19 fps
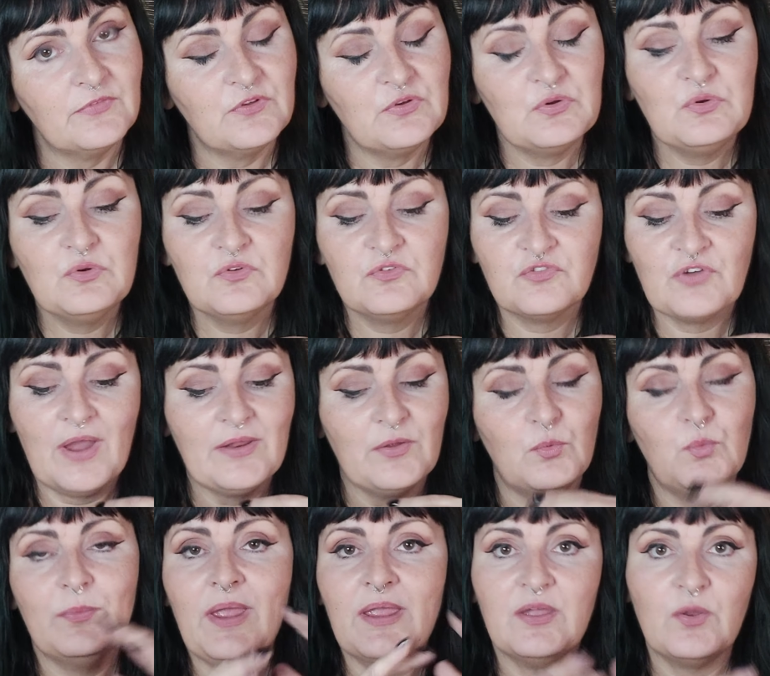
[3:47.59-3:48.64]
Do try to
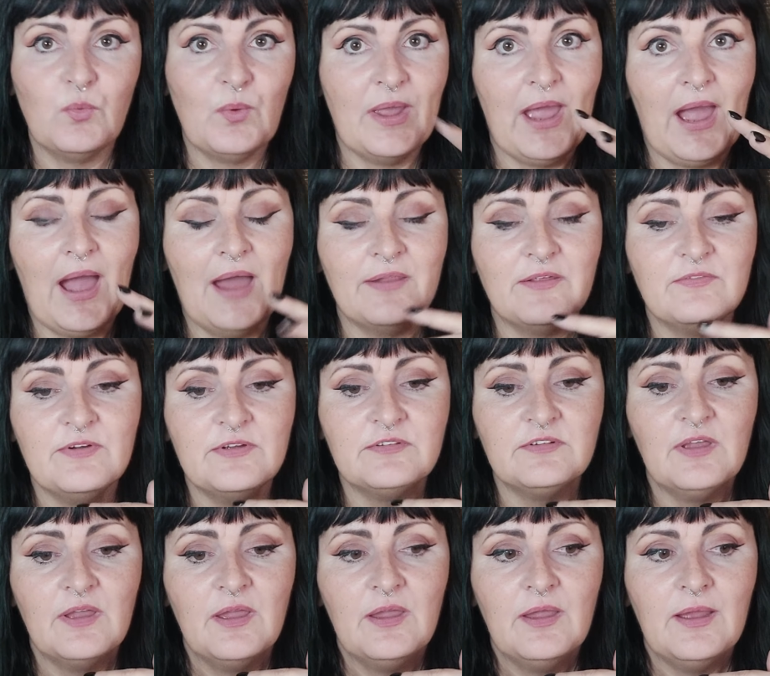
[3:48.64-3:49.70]
make a way out of
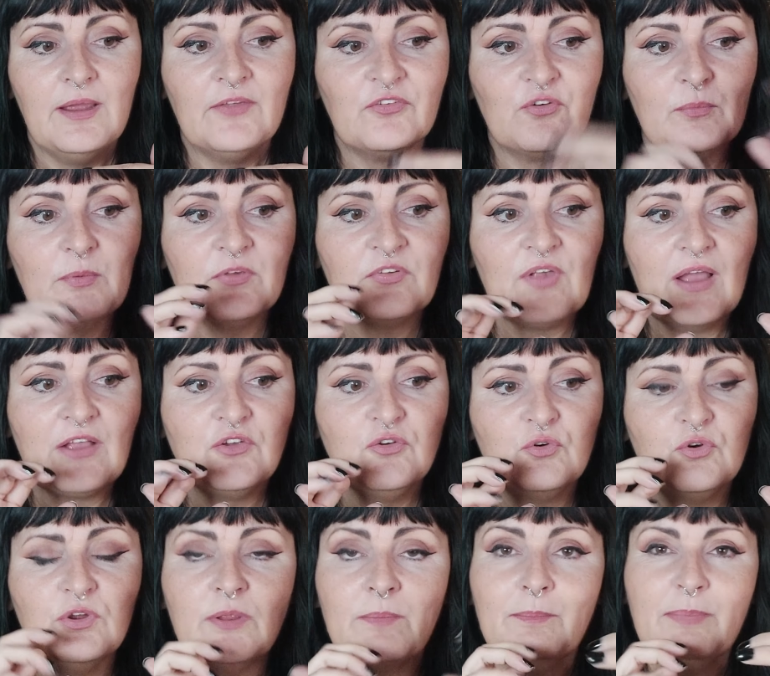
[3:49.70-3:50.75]
it it's almost like you
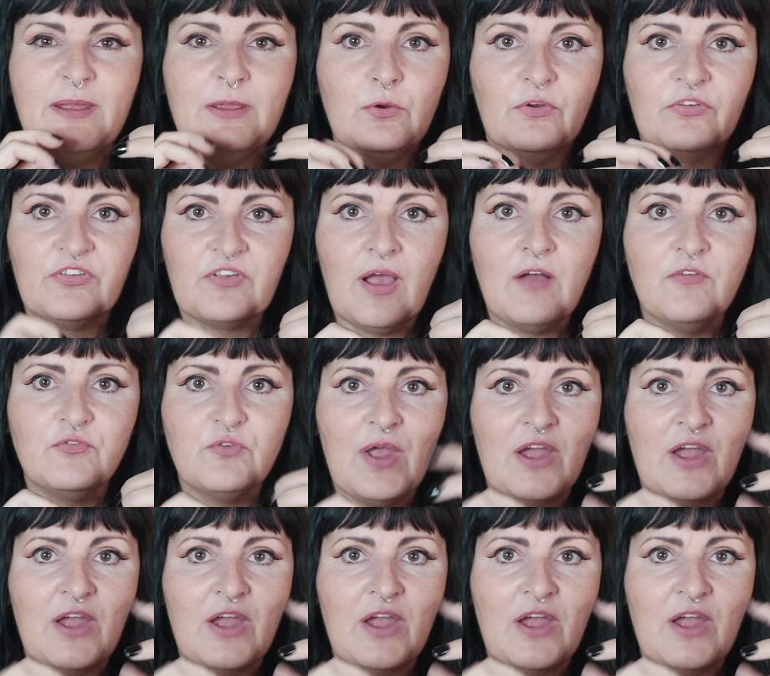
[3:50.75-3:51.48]
couldn't be yourself.